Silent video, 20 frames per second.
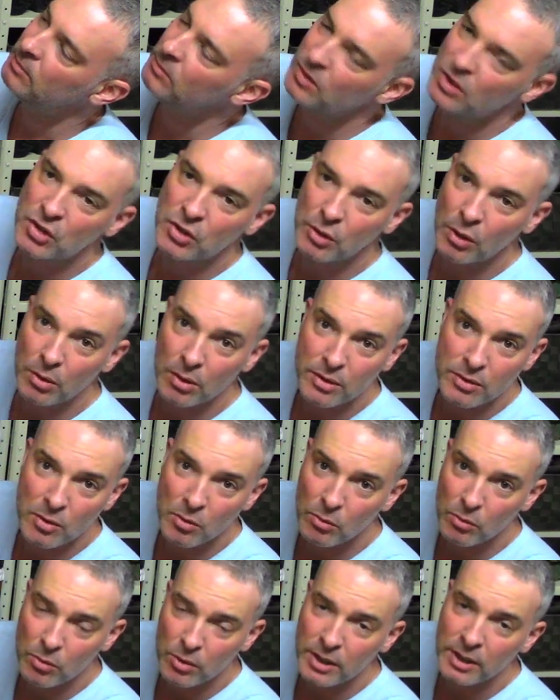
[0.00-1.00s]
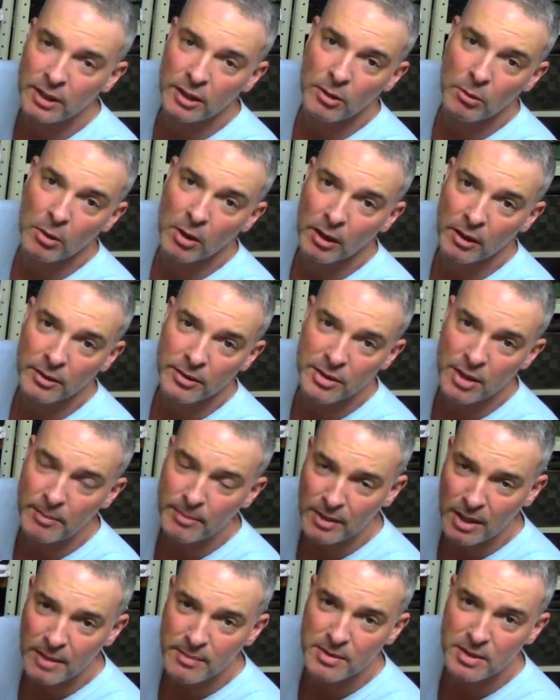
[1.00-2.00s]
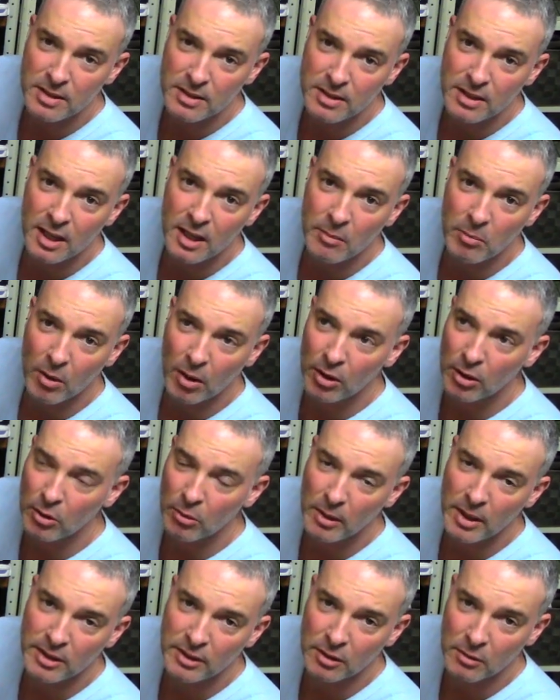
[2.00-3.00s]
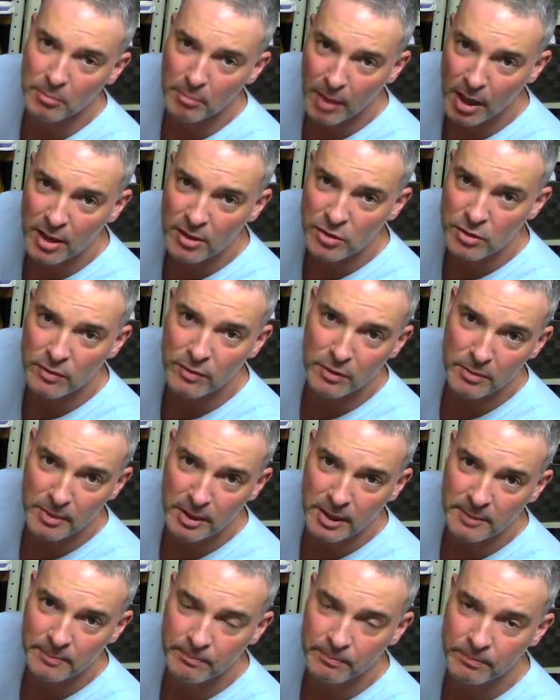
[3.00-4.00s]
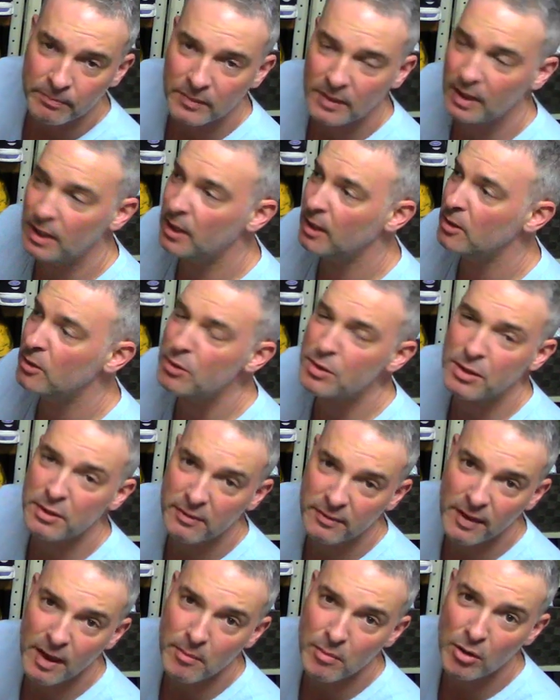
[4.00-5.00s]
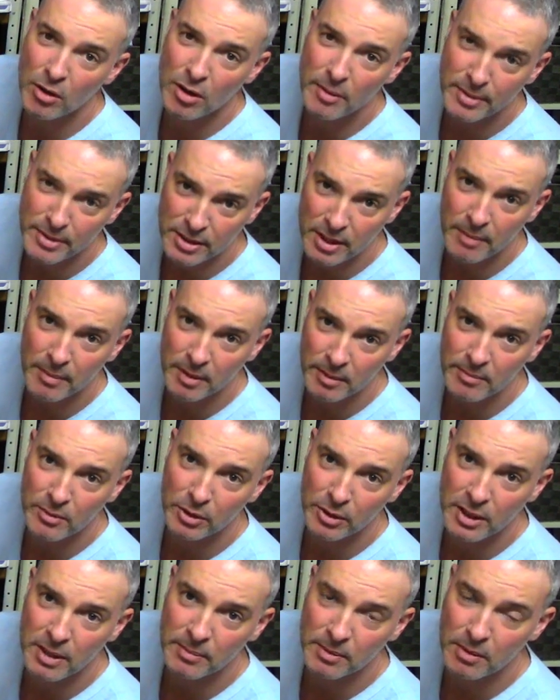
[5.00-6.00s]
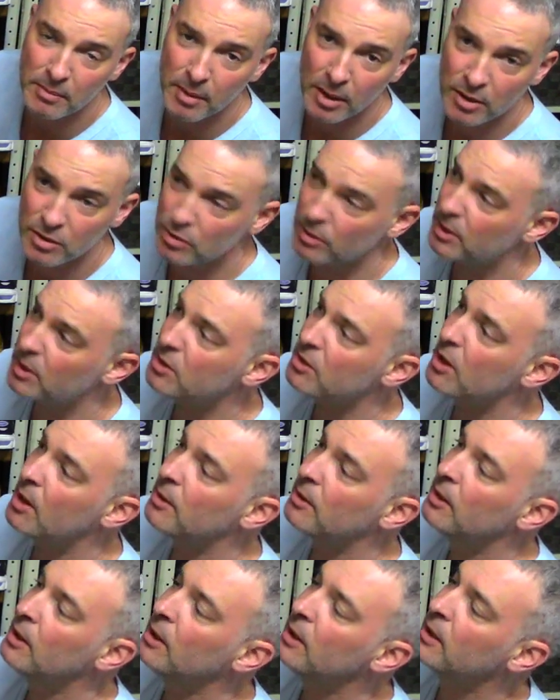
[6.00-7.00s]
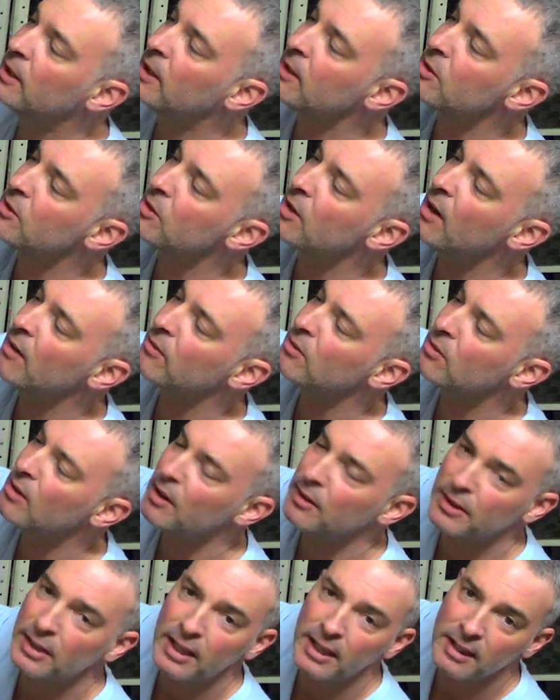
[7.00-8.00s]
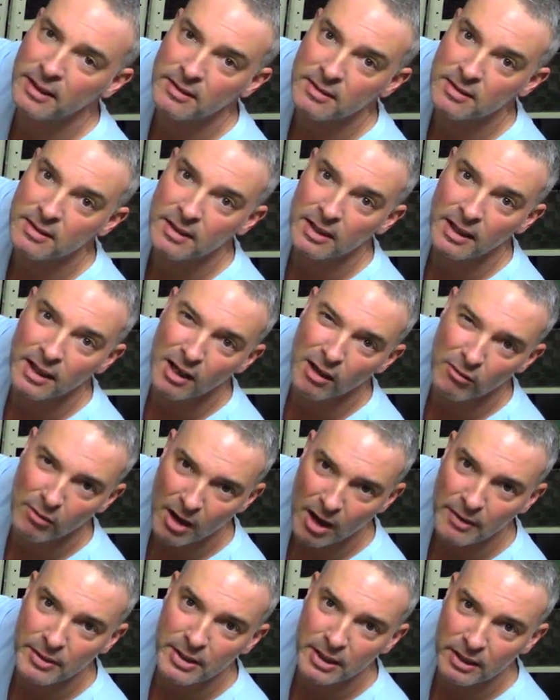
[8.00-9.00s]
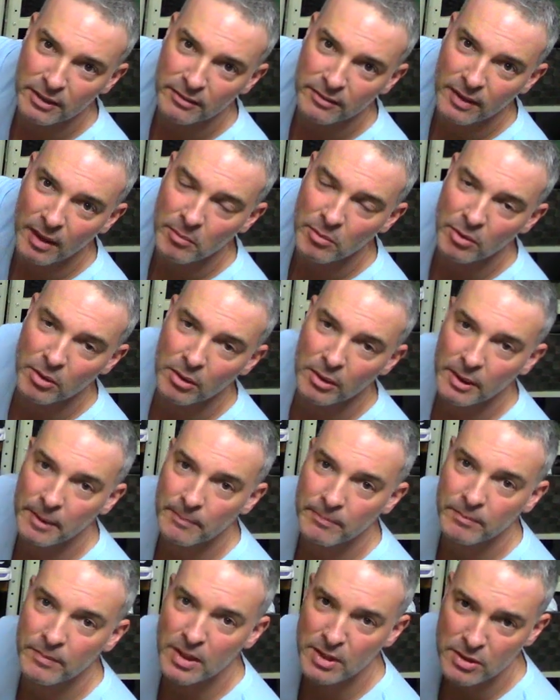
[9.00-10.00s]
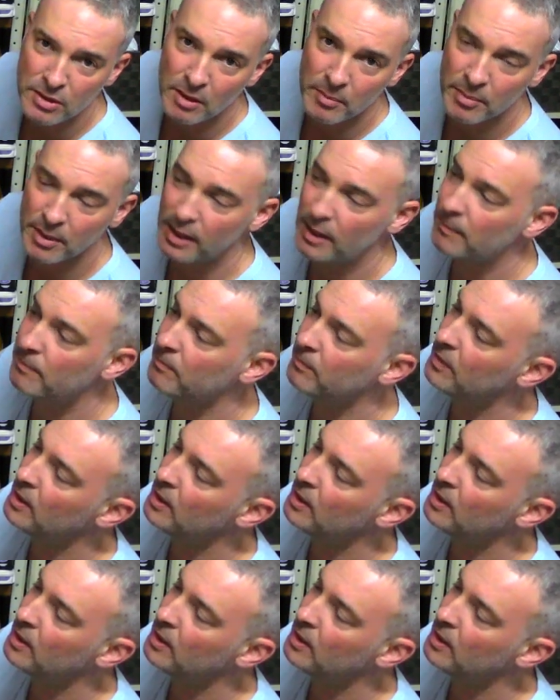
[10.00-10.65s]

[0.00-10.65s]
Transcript: stores are really well. Sometimes these keep all the way till March for me. Uh, usually February, but some of them will keep to March. So they start getting soft around the ends, around the end of February. That's not bad.